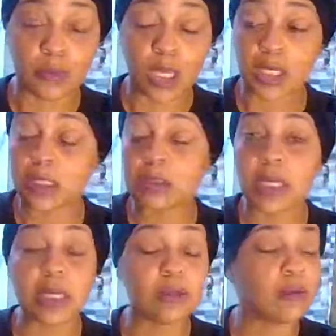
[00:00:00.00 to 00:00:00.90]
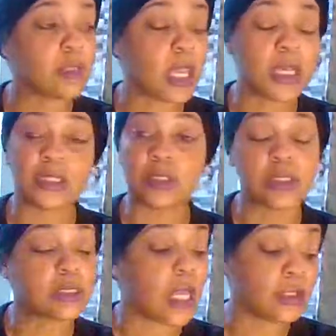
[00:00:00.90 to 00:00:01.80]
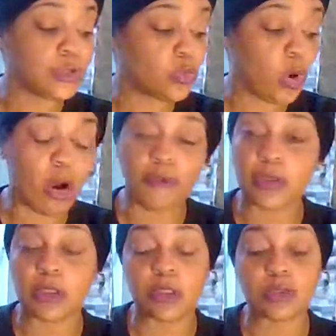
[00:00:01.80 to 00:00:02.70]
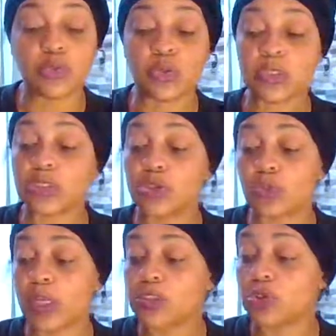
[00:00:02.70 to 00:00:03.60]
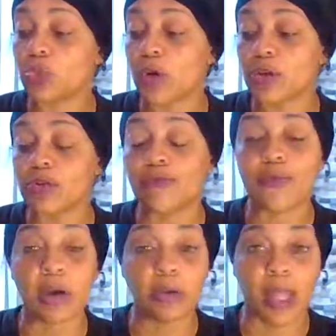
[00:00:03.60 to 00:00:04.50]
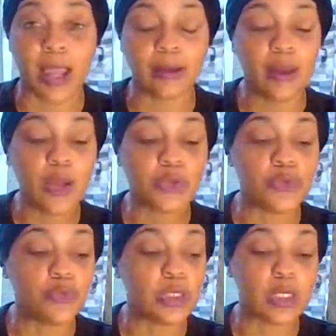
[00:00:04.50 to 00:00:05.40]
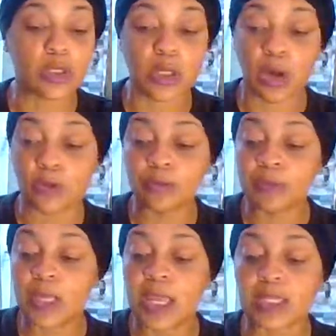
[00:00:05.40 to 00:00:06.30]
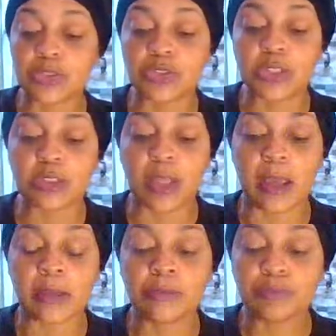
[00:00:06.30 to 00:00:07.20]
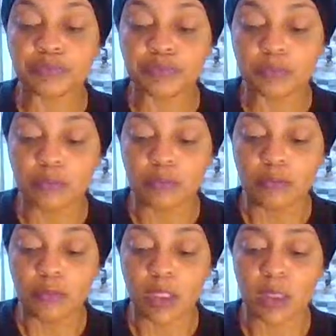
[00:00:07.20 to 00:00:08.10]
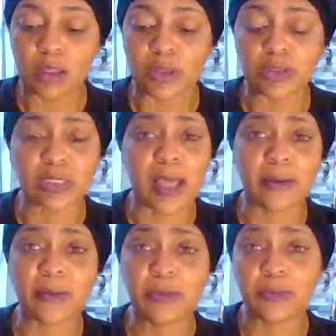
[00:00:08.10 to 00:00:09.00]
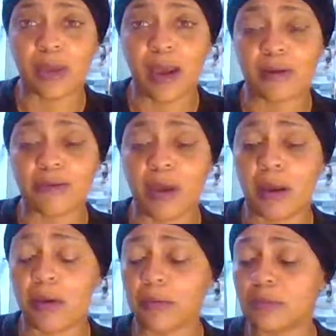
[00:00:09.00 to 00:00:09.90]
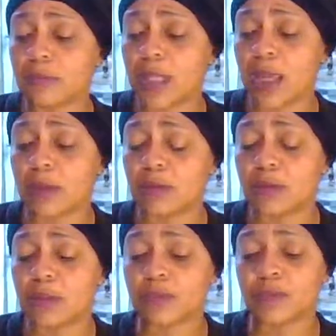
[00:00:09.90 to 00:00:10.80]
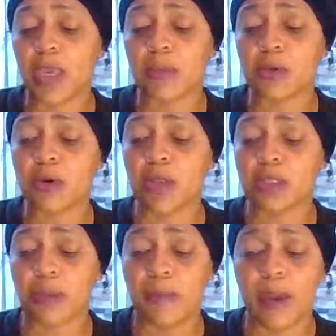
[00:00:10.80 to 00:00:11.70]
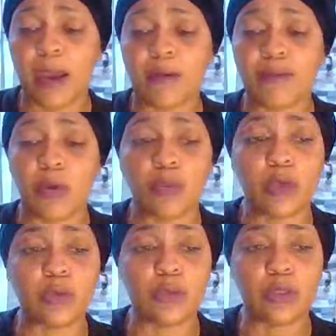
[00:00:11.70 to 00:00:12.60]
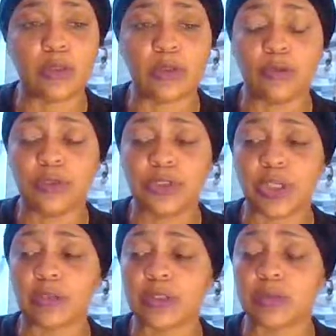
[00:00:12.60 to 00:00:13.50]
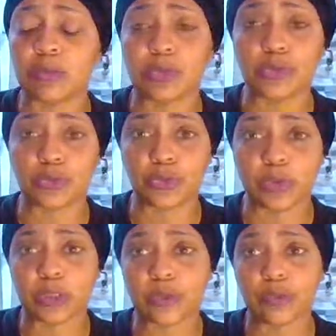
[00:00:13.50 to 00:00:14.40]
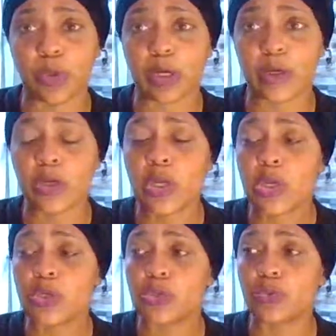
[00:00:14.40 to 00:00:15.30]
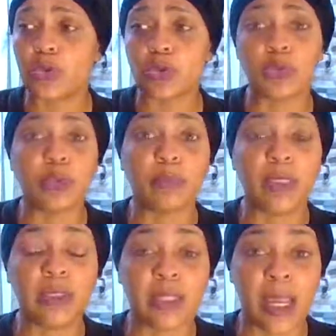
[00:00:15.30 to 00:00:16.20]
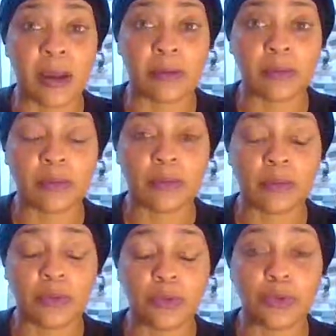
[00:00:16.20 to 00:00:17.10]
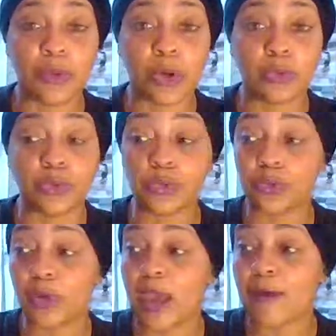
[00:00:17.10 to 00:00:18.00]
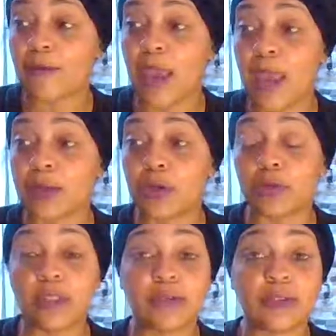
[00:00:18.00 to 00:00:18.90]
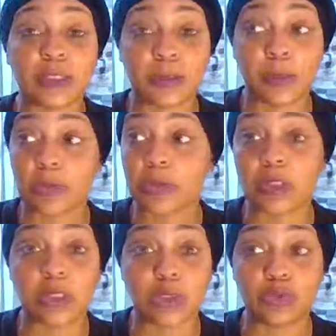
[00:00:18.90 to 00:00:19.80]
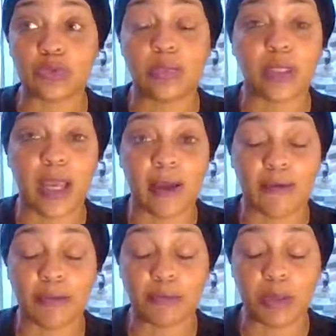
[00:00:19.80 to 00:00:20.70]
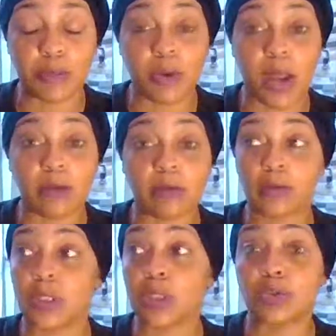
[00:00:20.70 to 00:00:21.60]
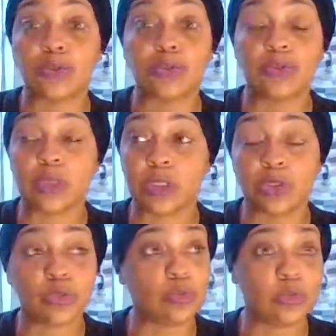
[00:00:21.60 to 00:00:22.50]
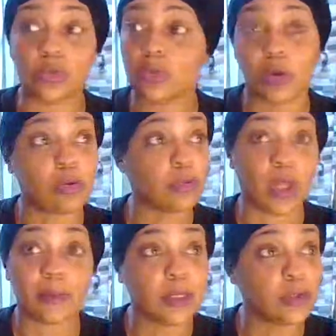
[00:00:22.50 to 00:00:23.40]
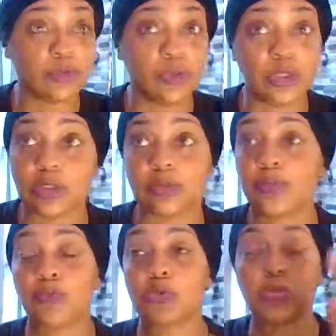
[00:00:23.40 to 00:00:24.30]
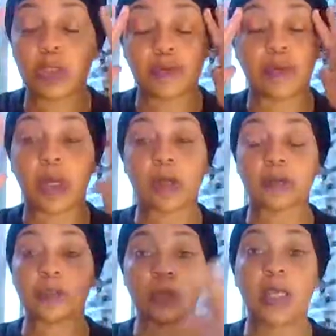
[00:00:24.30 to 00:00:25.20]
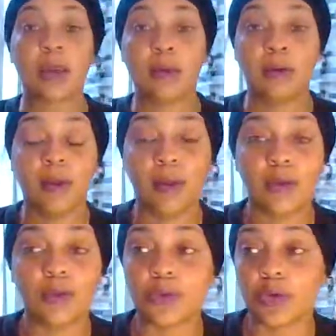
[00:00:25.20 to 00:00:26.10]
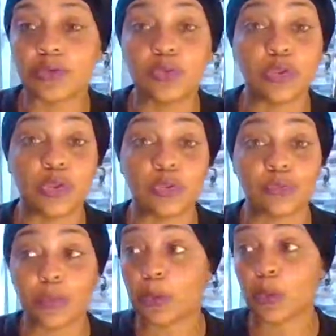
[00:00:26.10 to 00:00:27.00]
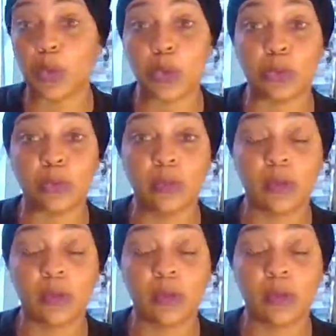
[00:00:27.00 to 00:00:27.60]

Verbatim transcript: Anything that has just set you off in, into a situation where you felt like you couldn't go, and it's just like there's a lot of people that I've um, that have came across my path where we we share similar stories where you know you were beat down you know you have had near death experiences you've been having people out there to kill you since you you don't i mean just before you can even understand you know you were doing from the womb